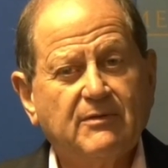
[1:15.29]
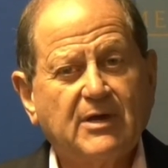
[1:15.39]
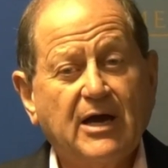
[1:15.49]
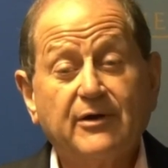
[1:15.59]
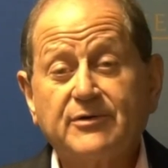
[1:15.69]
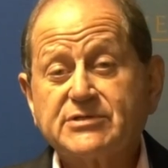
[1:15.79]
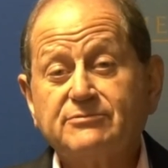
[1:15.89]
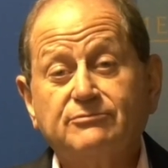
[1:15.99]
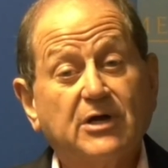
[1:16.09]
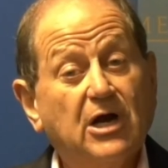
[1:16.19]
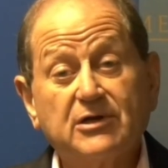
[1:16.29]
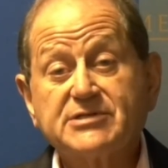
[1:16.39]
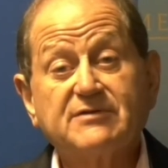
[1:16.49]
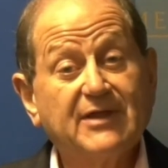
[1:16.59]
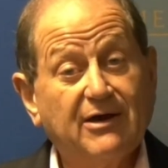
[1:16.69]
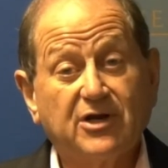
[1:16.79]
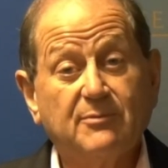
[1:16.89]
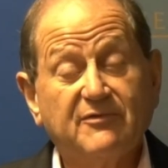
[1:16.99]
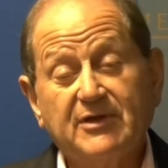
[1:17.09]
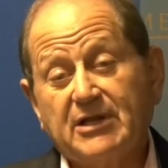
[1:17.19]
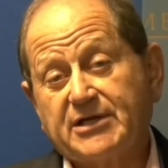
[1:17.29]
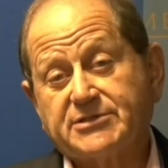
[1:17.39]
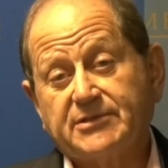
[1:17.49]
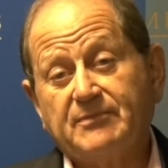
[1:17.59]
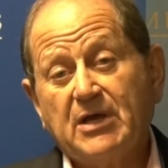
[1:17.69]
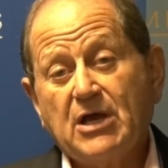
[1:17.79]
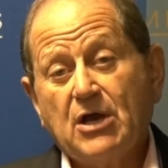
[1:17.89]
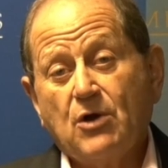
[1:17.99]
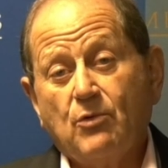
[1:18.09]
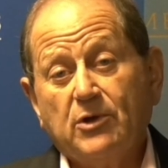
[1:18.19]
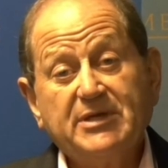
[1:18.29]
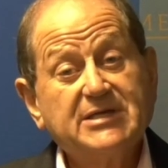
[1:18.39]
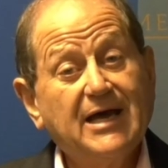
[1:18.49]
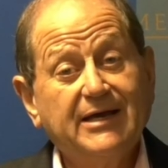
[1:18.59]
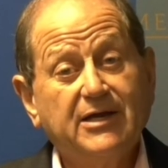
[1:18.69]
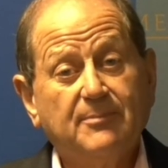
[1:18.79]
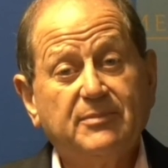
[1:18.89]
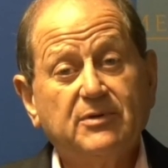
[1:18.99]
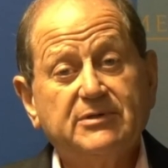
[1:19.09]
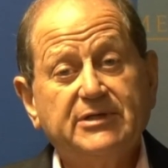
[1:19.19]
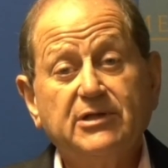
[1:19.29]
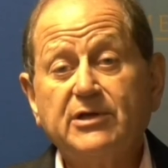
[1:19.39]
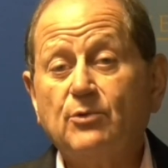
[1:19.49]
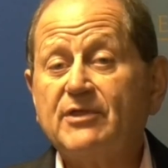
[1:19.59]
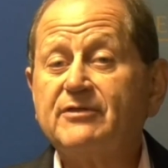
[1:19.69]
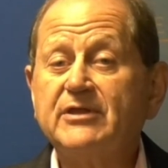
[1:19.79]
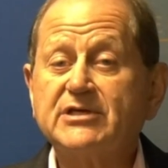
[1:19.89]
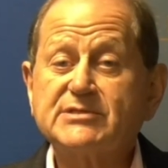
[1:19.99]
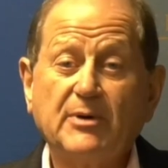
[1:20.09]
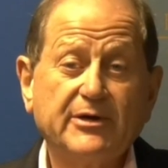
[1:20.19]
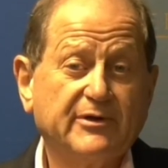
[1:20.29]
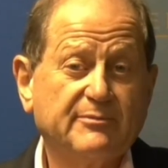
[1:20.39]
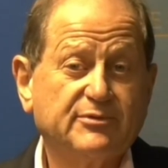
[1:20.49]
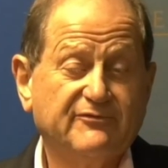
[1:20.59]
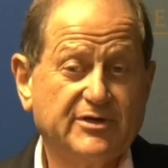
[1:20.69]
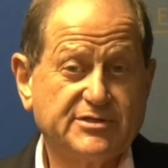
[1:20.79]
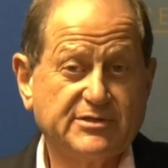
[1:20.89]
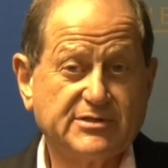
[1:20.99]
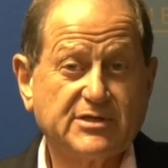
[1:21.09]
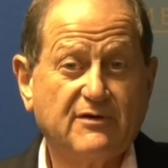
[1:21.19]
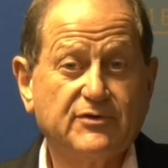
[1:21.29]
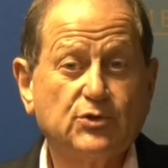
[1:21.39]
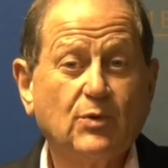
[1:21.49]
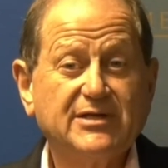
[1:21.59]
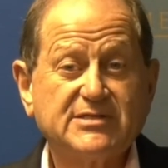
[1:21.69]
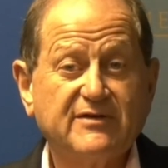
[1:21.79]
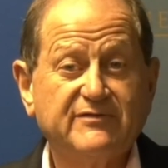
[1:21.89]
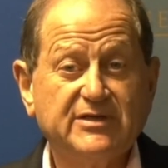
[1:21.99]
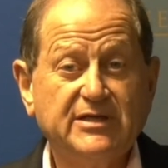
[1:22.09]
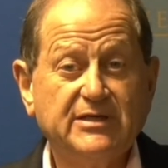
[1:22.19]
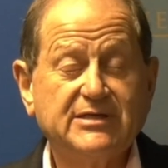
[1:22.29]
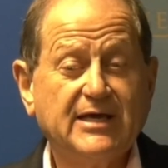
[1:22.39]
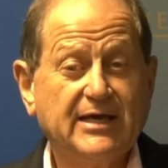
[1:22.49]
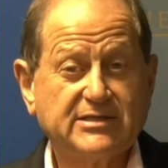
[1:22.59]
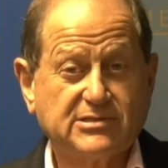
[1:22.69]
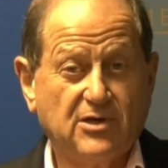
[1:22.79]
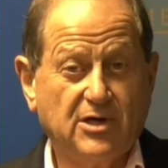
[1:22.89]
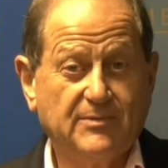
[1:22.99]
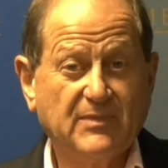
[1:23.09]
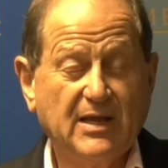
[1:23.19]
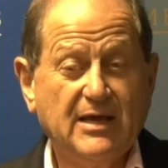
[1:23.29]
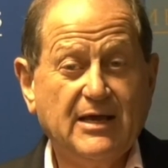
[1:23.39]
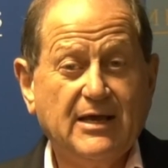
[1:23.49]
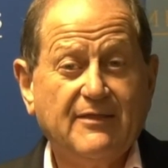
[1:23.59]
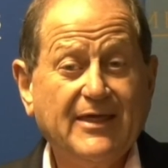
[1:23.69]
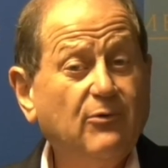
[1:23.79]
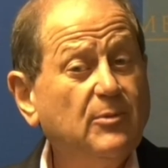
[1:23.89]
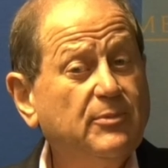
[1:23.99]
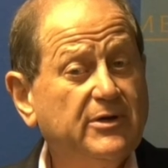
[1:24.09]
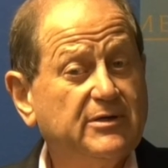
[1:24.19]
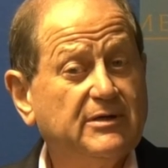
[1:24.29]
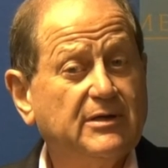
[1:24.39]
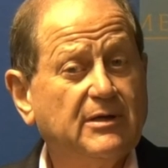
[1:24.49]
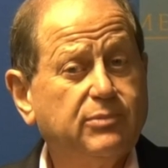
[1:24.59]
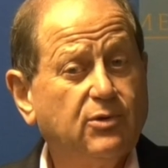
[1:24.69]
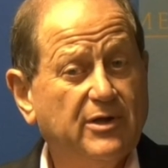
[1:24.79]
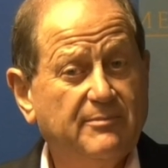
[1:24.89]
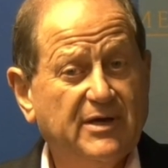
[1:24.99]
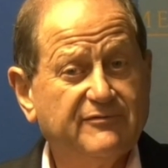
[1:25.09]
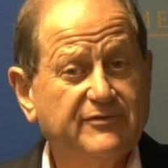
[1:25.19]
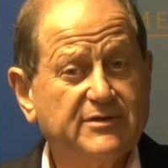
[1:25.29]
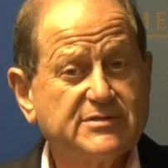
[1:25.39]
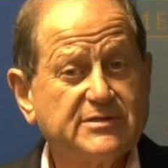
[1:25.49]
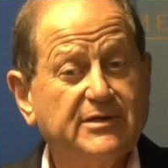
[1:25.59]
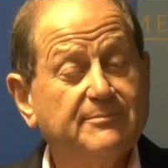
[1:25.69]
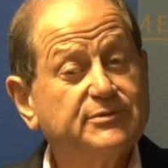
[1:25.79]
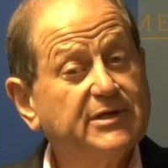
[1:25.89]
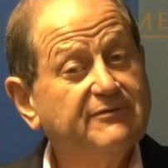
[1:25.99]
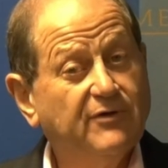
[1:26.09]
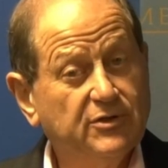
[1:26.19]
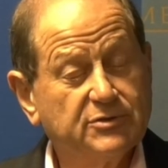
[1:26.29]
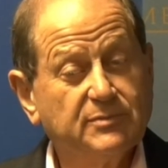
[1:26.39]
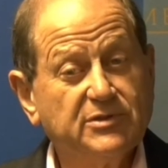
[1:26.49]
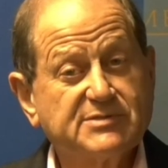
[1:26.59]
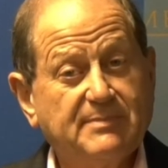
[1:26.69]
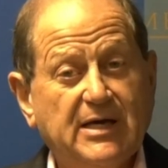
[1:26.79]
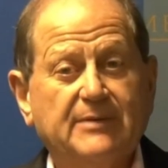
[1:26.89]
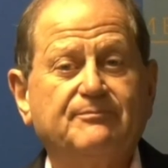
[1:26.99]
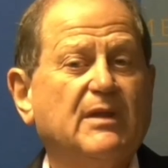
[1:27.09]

Congress, regardless of the outcome of the election, will be tied up dealing with the expiring provisions of the 2017 tax law. That will put employee benefits in a pretty vulnerable spot.